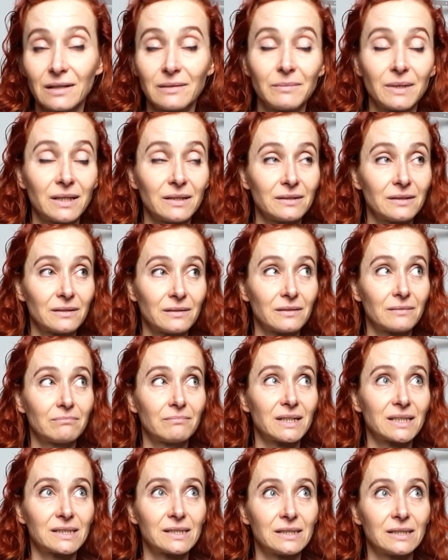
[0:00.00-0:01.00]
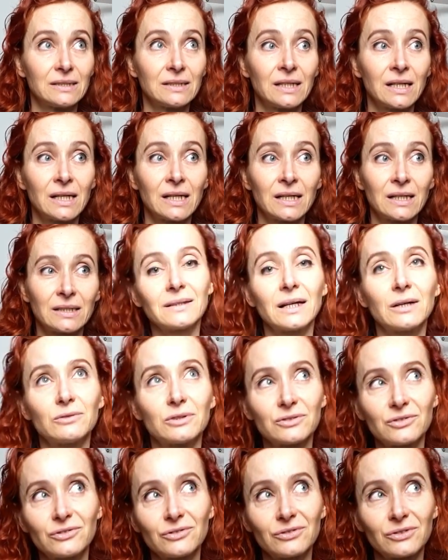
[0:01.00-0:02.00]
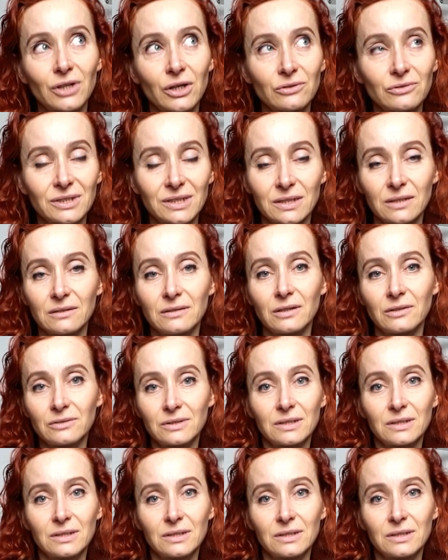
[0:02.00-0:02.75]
I made the muslin that was toasty